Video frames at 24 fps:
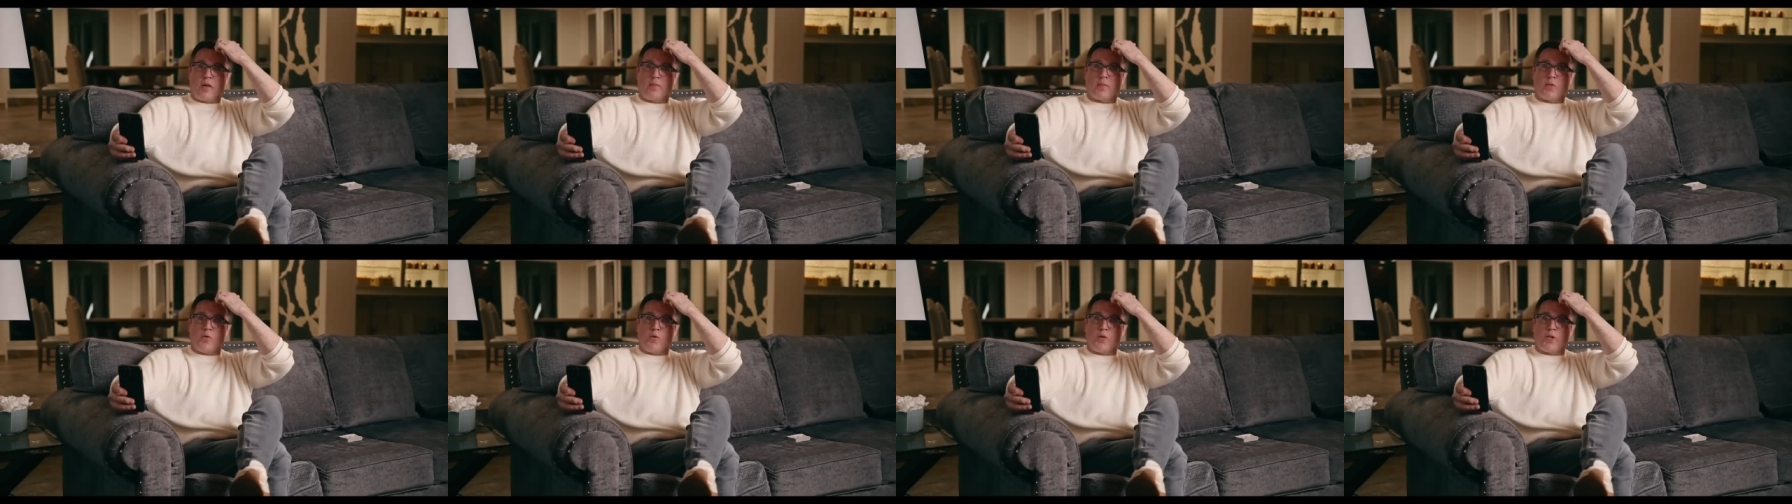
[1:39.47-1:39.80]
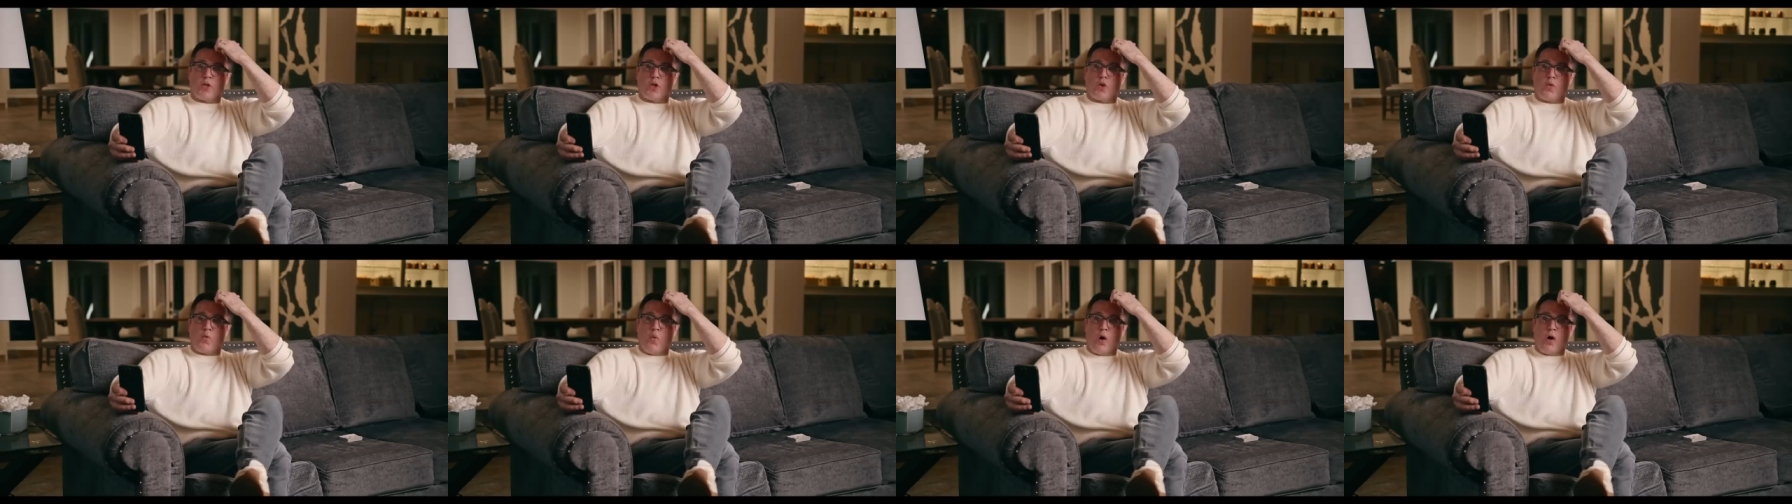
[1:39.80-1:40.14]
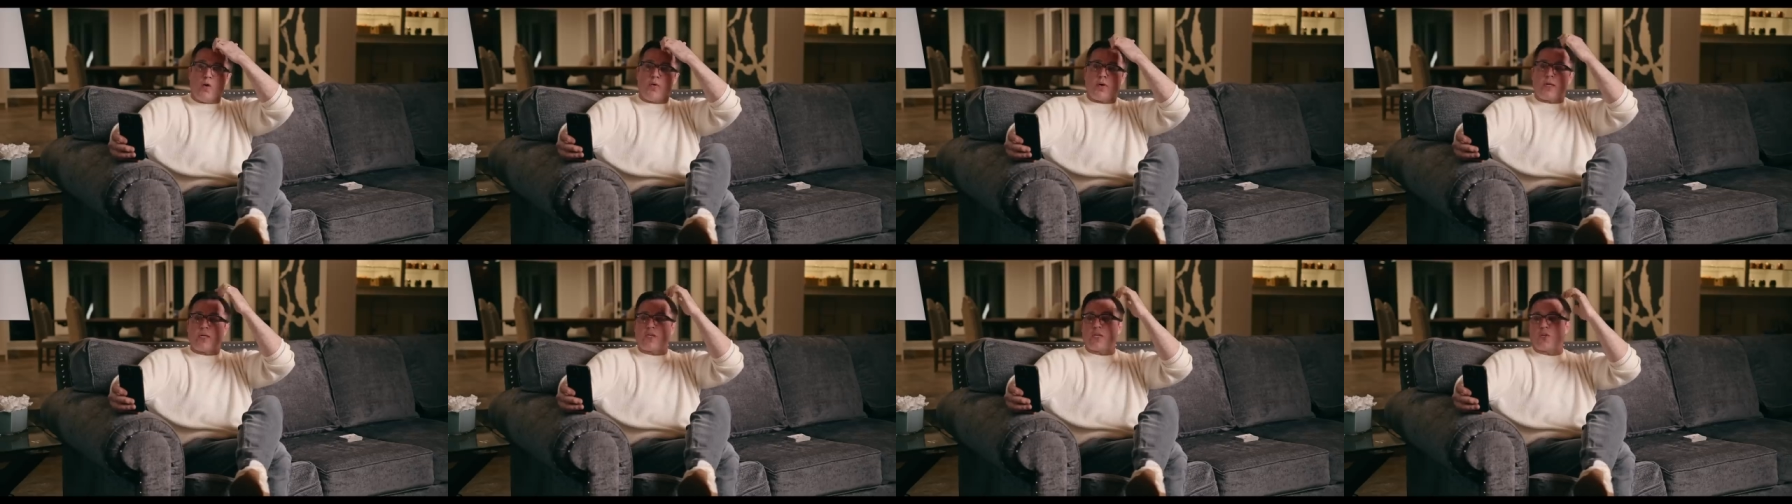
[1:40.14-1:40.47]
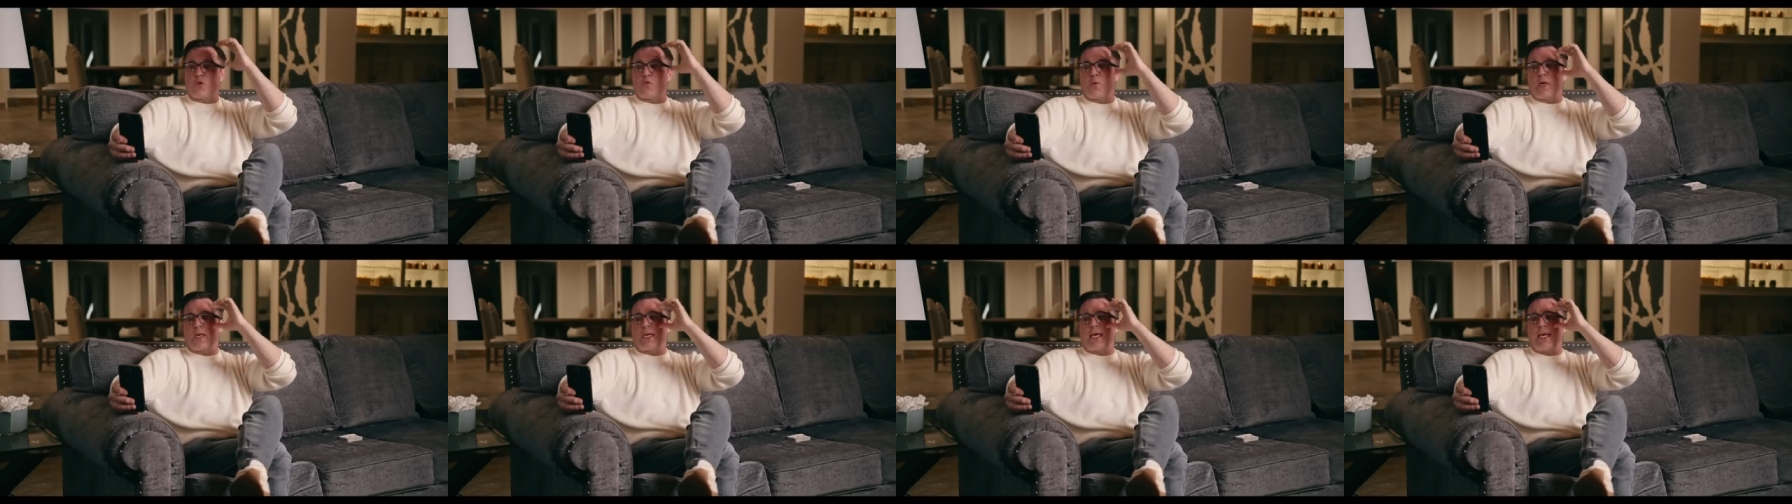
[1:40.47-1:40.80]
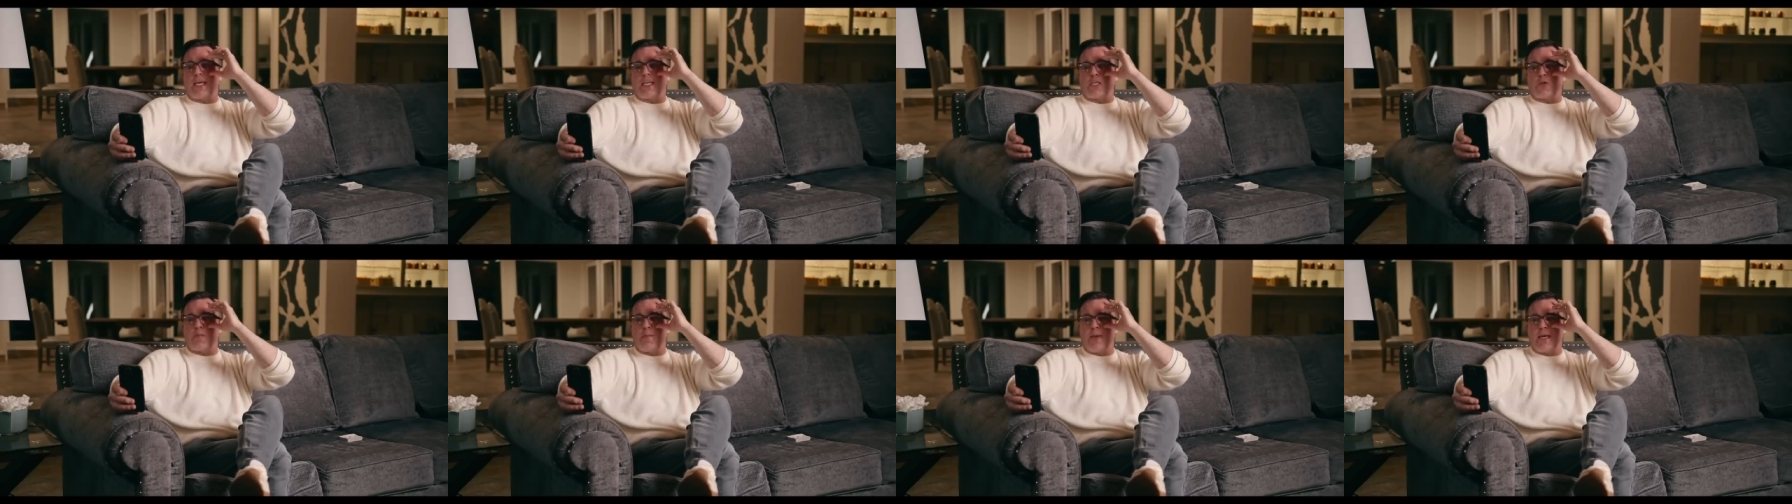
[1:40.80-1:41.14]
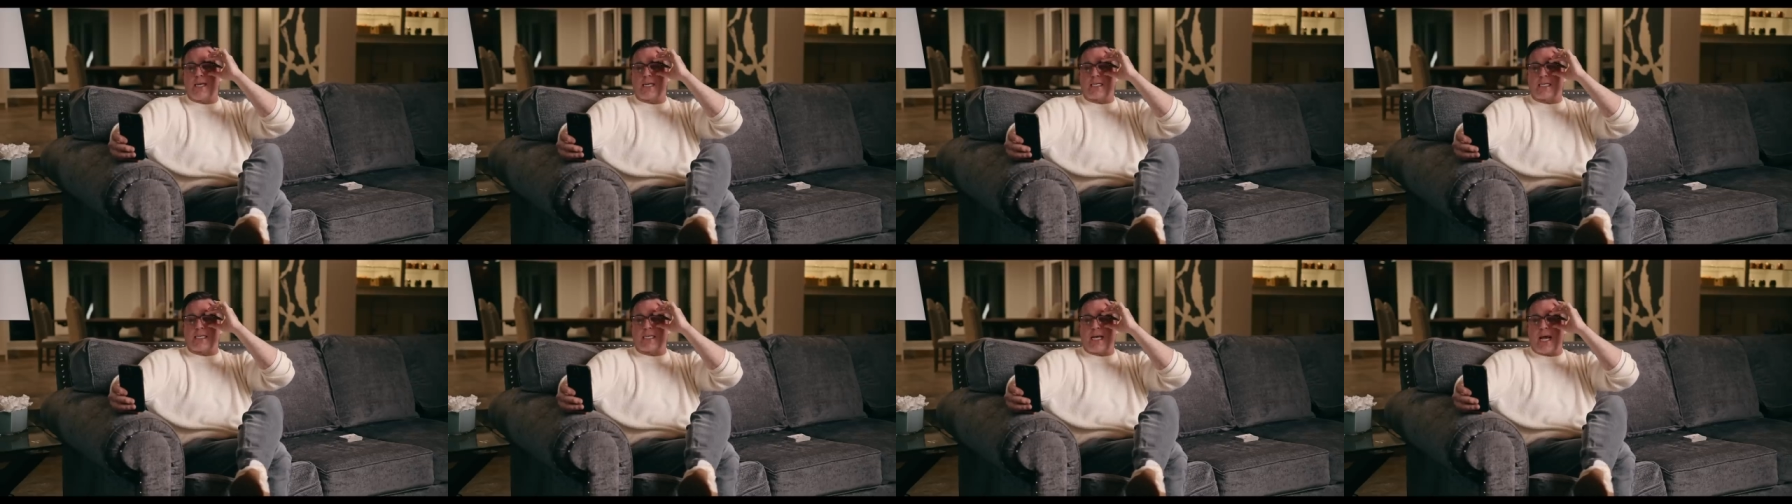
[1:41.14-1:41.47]
I'm going to quote. He says, what gets me
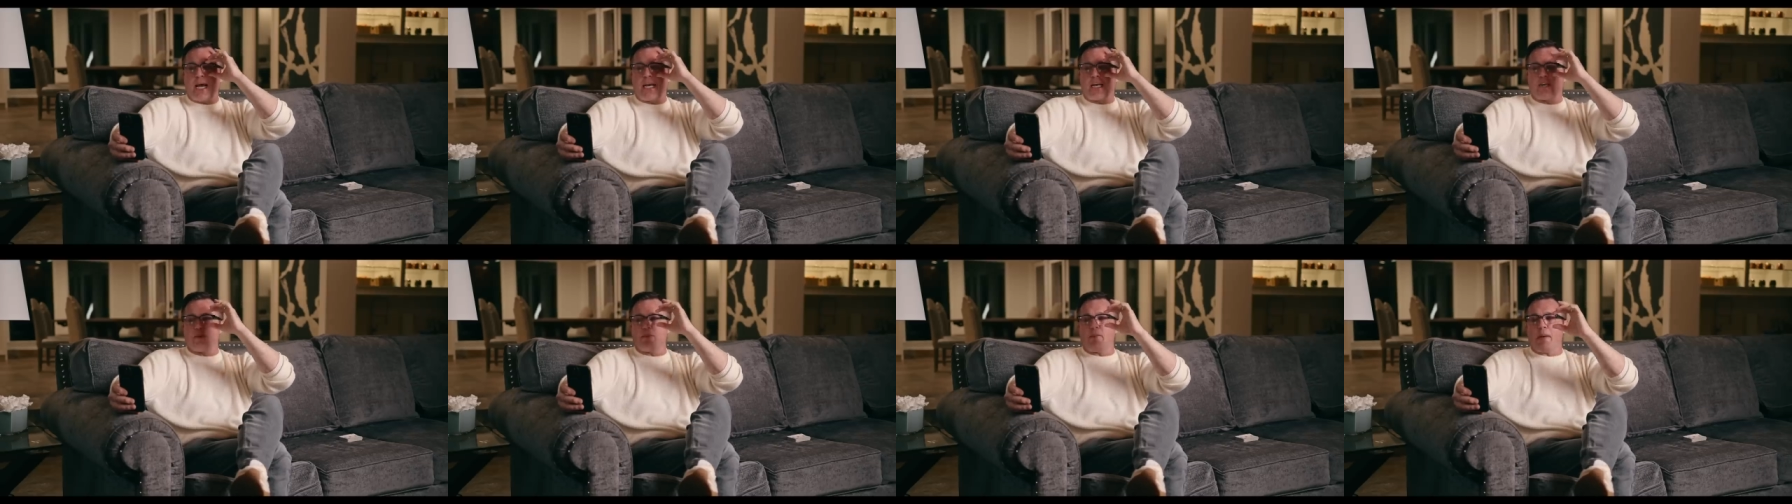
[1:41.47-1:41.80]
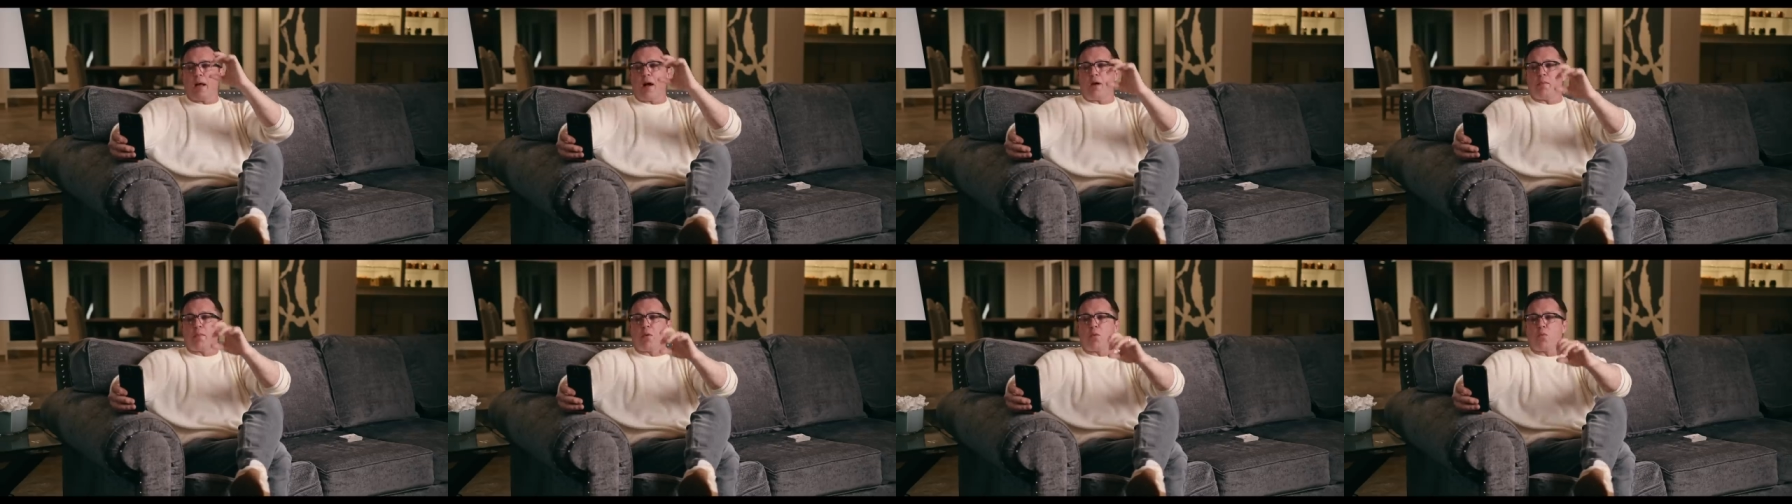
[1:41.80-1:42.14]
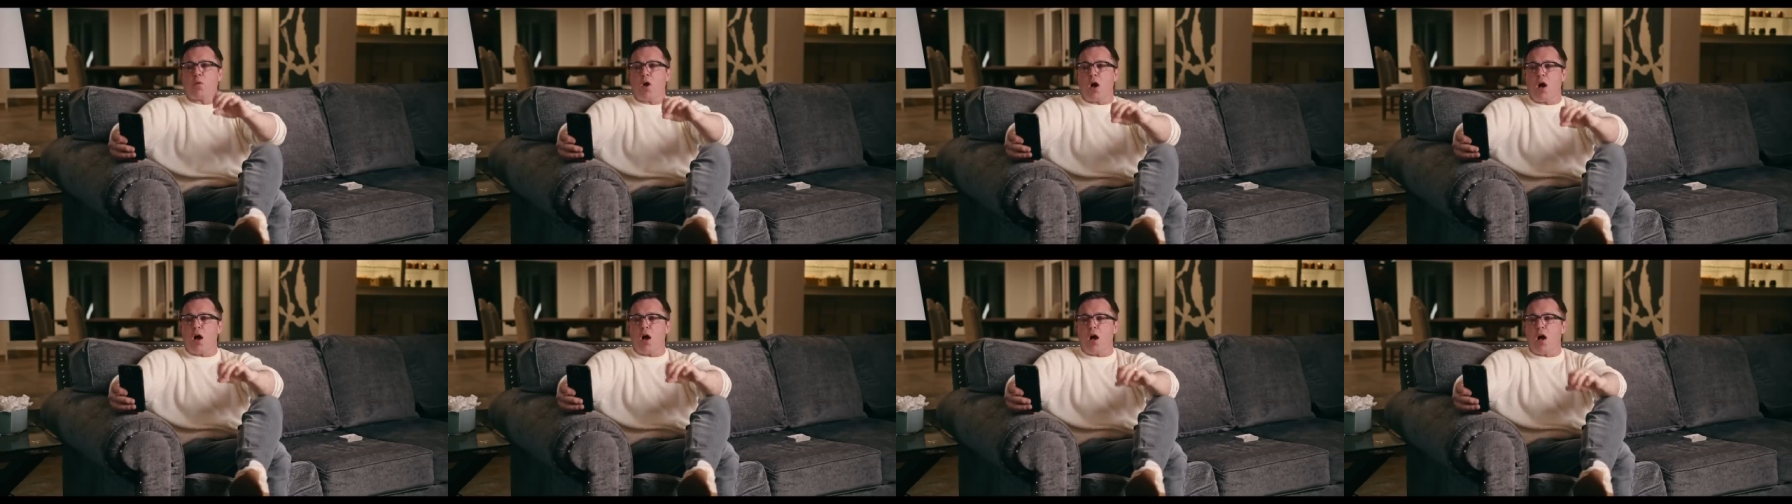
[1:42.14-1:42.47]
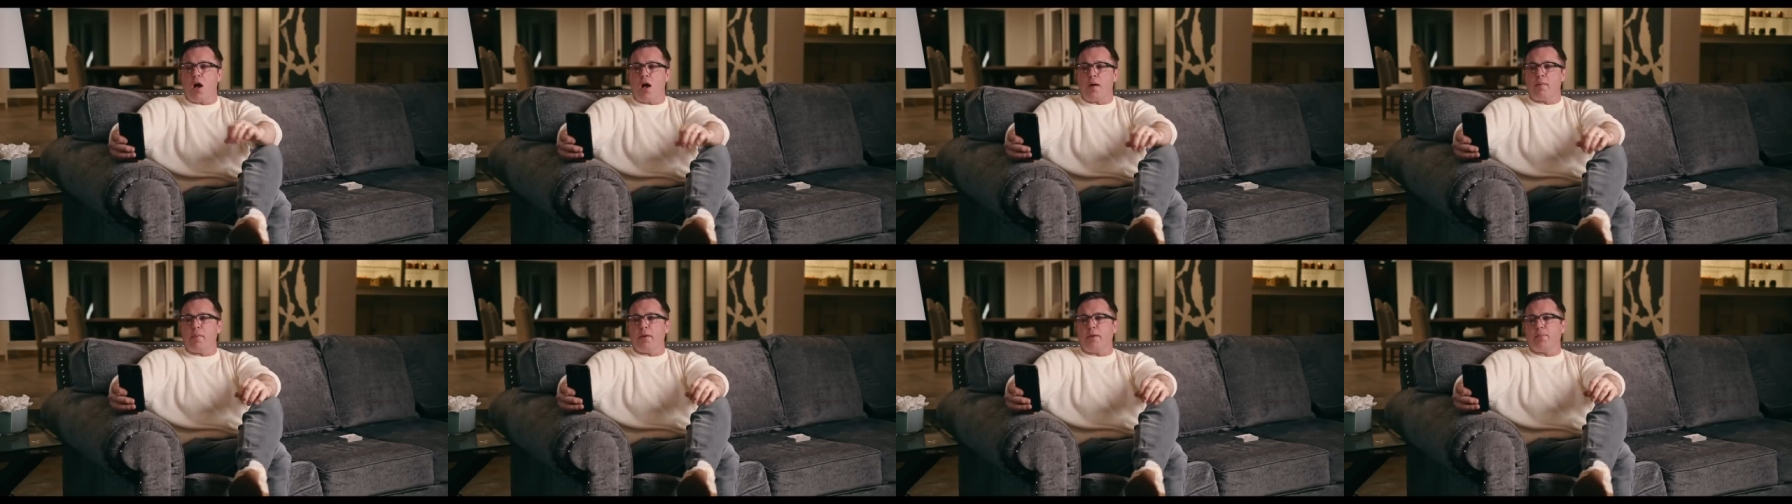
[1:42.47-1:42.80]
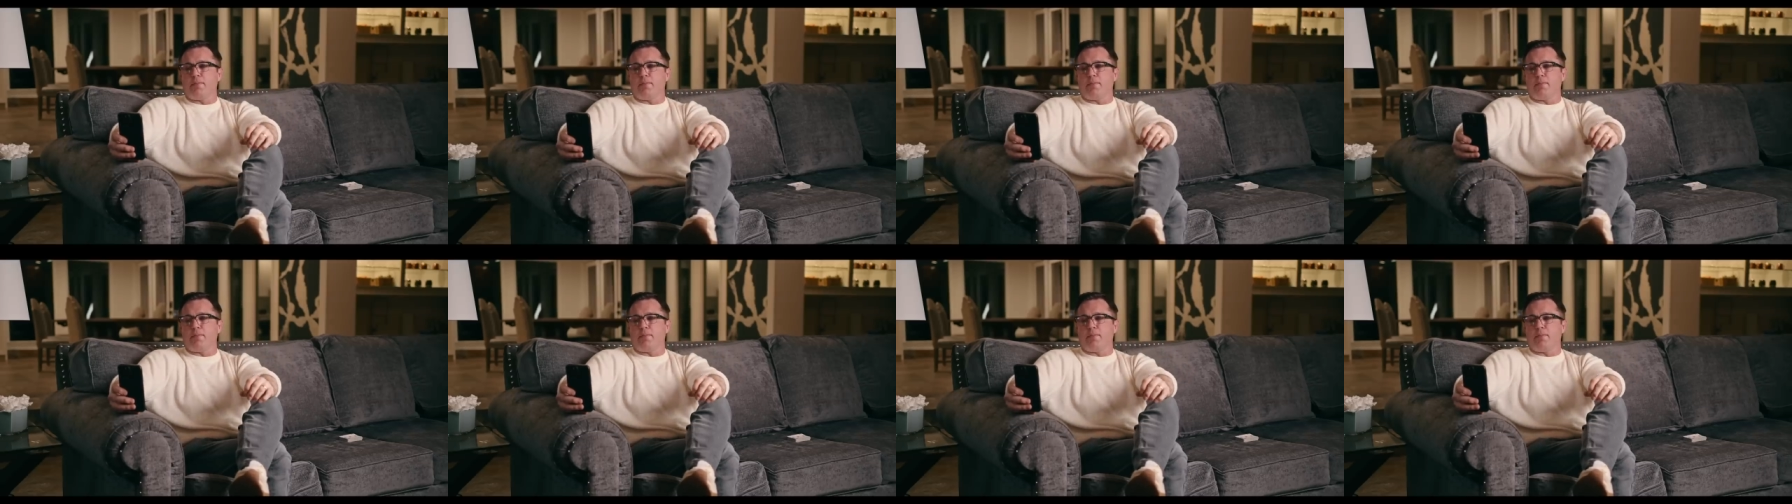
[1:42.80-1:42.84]
excited about Merab?